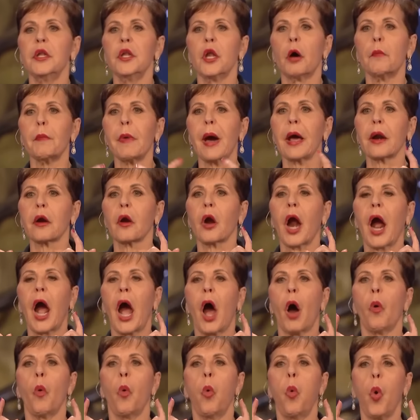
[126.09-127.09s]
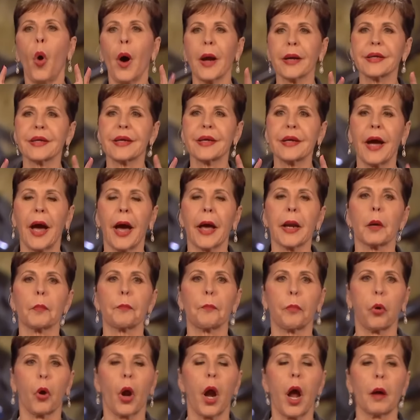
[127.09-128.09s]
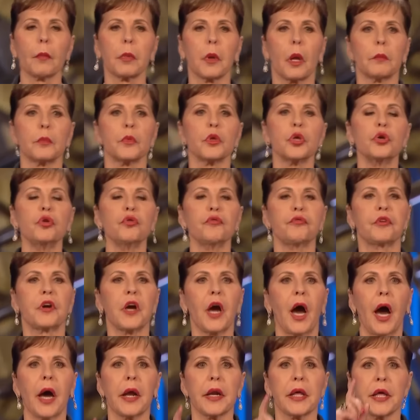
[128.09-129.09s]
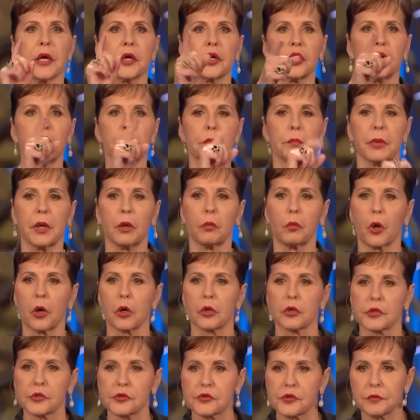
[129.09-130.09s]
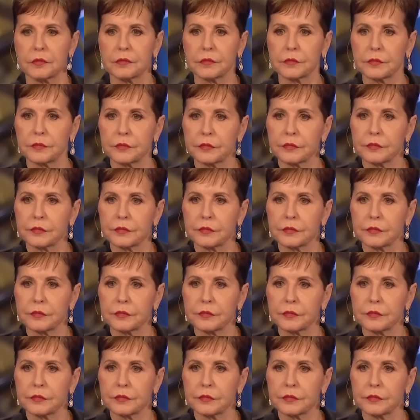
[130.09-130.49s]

no matter what kind of problem you've got, it could be worse.